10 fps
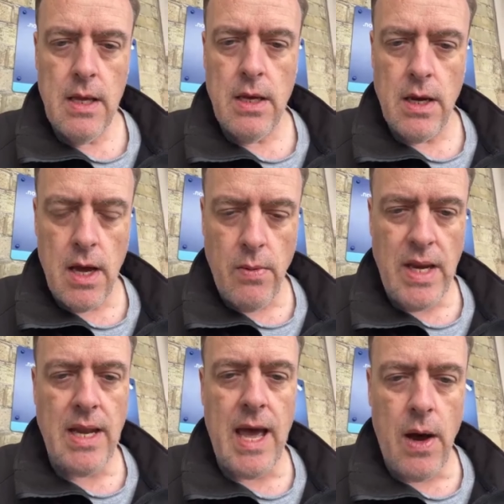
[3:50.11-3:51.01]
you know,
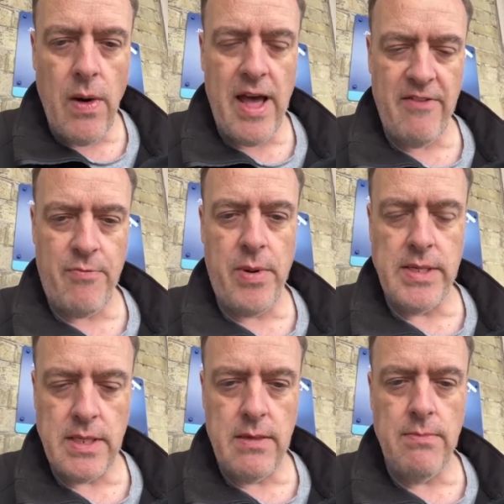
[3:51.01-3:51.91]
we now have
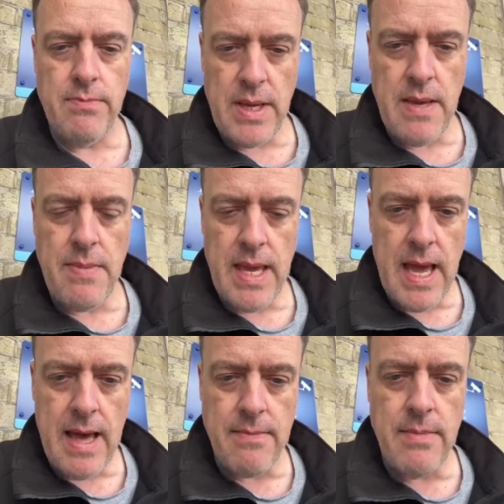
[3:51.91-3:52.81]
President
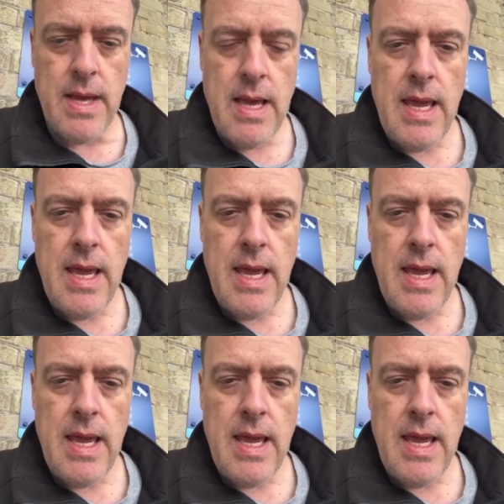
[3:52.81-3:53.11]
Pbbm.